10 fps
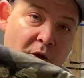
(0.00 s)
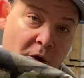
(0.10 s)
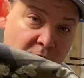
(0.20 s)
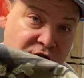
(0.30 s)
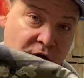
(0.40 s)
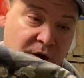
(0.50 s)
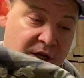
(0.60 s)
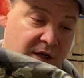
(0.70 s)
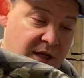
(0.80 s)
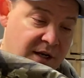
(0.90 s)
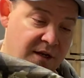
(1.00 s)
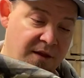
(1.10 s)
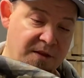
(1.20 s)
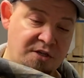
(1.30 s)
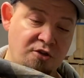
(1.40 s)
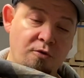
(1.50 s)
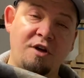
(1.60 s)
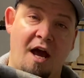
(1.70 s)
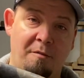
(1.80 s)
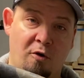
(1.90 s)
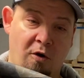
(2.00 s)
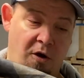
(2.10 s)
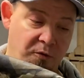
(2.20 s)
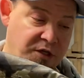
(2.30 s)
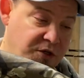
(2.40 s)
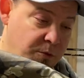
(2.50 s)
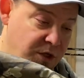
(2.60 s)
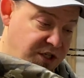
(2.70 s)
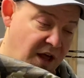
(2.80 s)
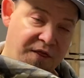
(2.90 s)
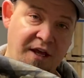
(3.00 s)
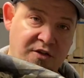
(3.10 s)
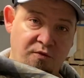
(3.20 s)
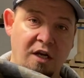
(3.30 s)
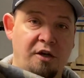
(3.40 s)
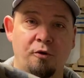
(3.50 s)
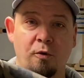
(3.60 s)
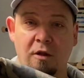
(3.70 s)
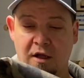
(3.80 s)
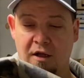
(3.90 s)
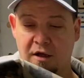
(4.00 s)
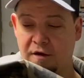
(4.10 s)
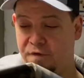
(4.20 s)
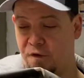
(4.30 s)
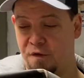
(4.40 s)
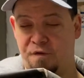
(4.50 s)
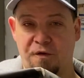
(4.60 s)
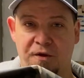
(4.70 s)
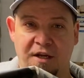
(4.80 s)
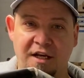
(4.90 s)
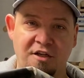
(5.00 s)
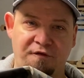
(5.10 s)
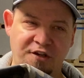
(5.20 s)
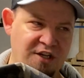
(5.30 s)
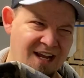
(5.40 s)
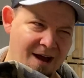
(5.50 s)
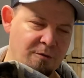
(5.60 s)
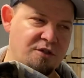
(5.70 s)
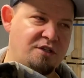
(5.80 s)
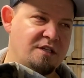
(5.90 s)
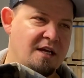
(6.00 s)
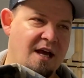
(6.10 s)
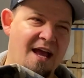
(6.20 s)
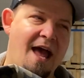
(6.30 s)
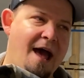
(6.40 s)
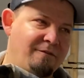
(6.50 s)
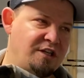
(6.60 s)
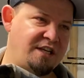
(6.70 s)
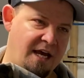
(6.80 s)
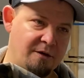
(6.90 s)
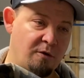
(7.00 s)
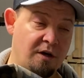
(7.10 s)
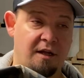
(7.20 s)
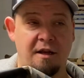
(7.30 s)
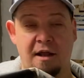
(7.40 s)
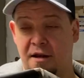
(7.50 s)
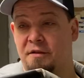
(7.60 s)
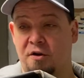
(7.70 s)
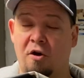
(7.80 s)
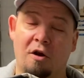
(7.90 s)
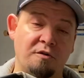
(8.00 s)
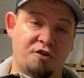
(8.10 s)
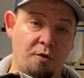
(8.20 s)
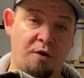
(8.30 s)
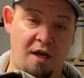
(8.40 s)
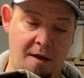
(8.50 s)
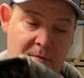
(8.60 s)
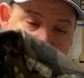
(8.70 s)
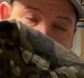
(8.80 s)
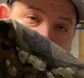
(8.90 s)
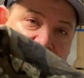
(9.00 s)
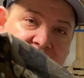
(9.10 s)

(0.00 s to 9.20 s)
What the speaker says: also in this new camo color, which I think is really cool for the Danish fishing. I have a tan one, and the color is okay, but